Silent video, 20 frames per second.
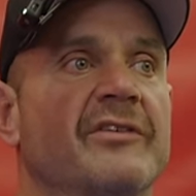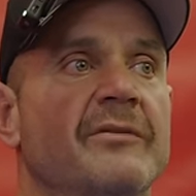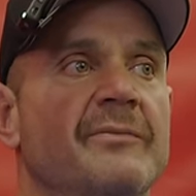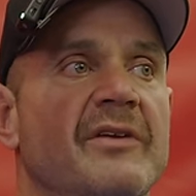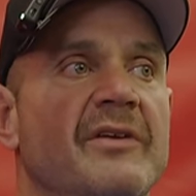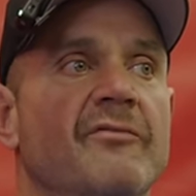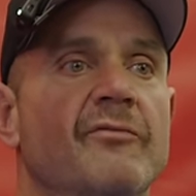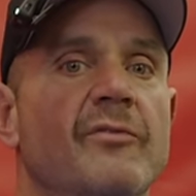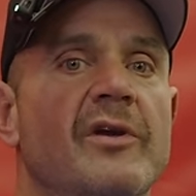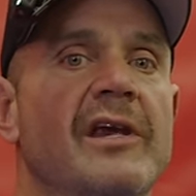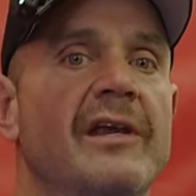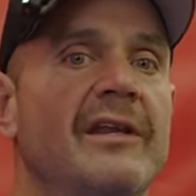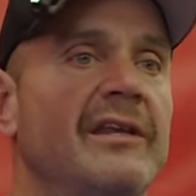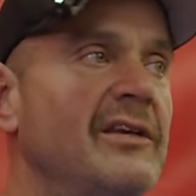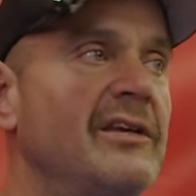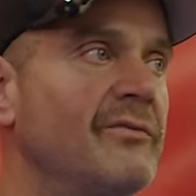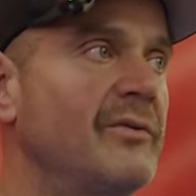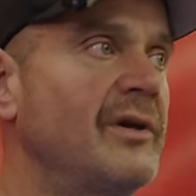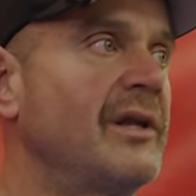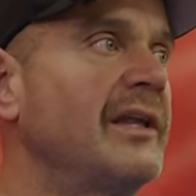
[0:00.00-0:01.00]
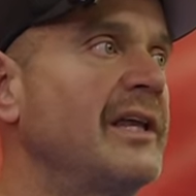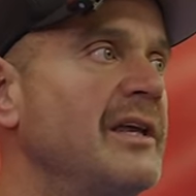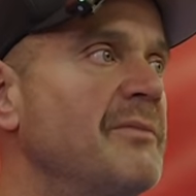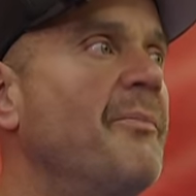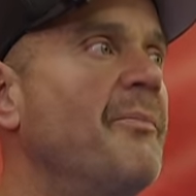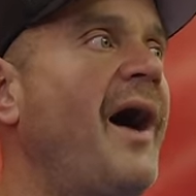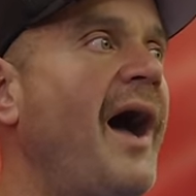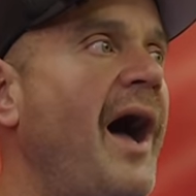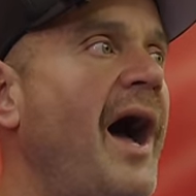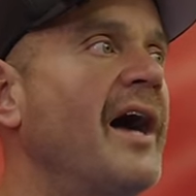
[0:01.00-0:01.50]
to be really, really
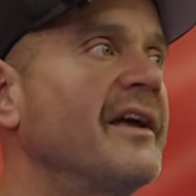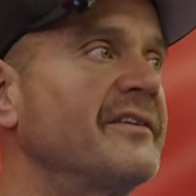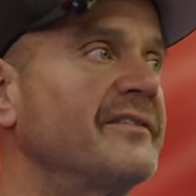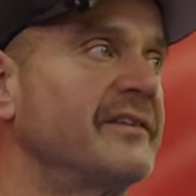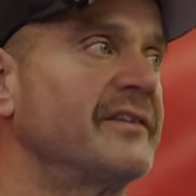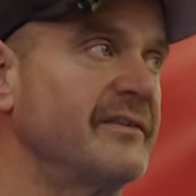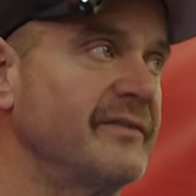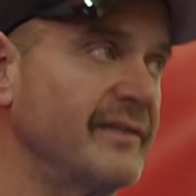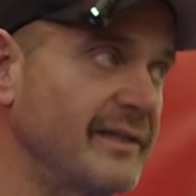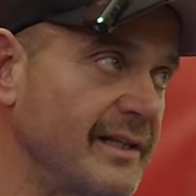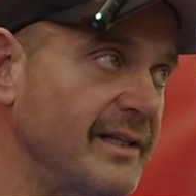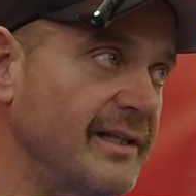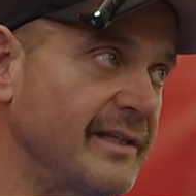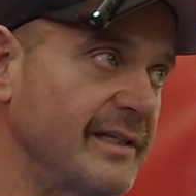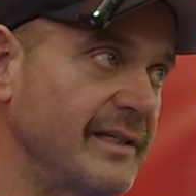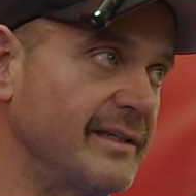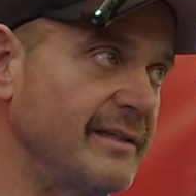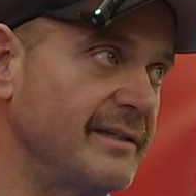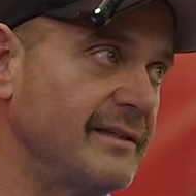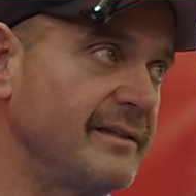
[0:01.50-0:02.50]
positive and clean.